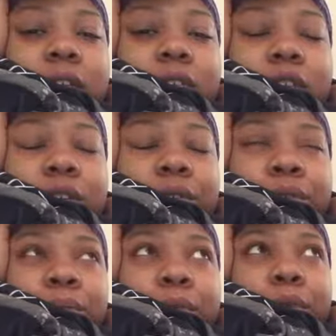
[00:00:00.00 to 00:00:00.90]
so
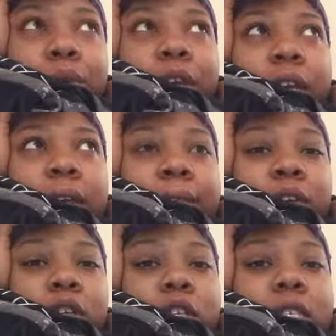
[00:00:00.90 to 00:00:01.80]
me working
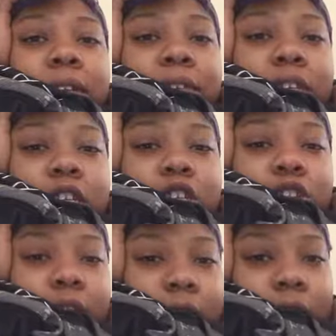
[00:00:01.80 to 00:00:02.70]
for seven days
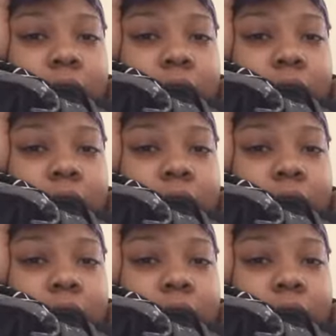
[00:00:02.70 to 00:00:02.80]
straight.